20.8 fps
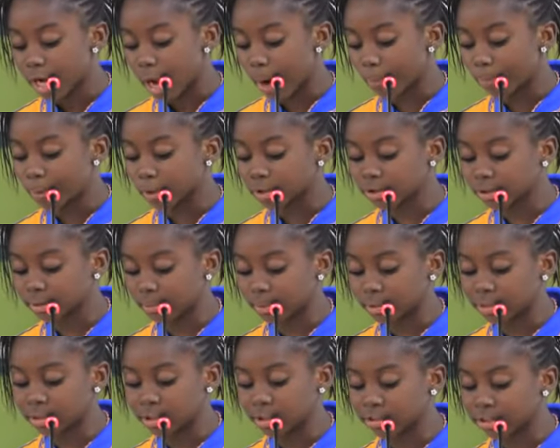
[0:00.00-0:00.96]

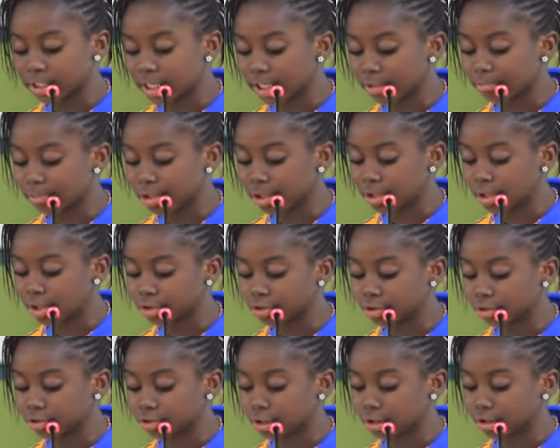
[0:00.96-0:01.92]
Approximately 10 million
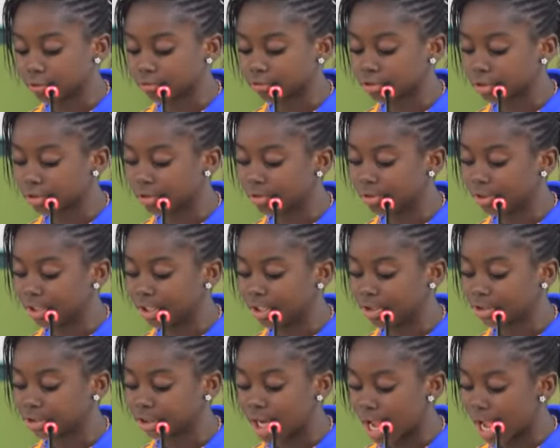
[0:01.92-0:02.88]
children of school
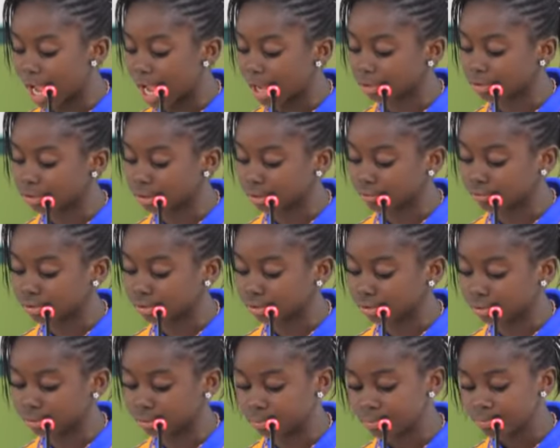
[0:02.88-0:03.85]
age are out of
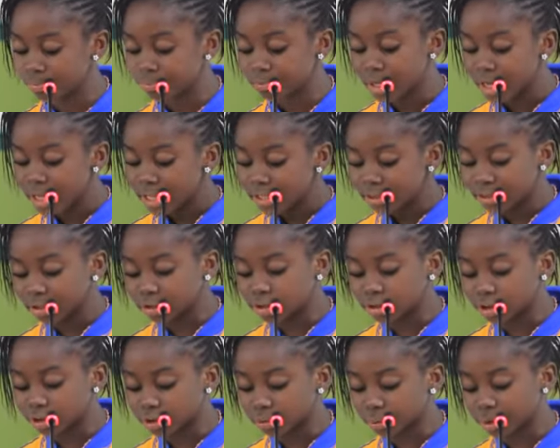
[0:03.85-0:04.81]
school.
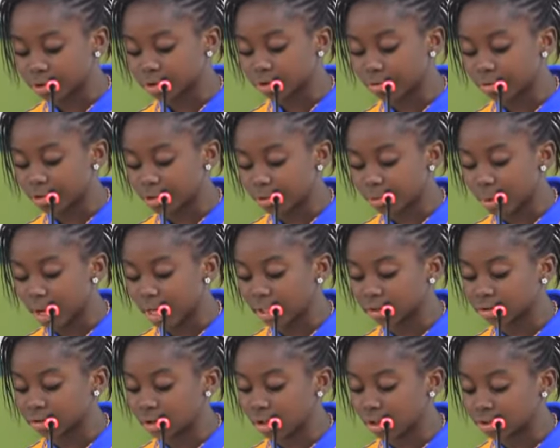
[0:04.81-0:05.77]
This situation
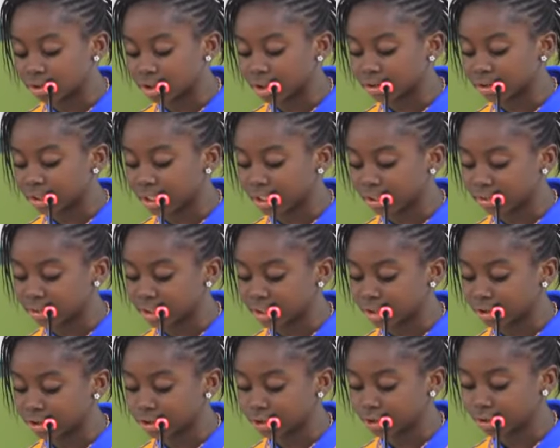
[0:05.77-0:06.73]
requires urgent
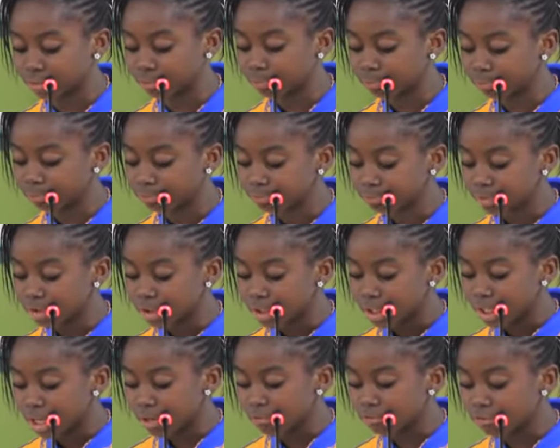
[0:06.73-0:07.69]
attention.
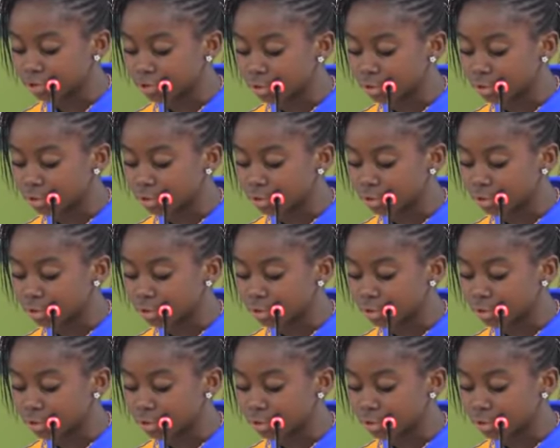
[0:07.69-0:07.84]
If we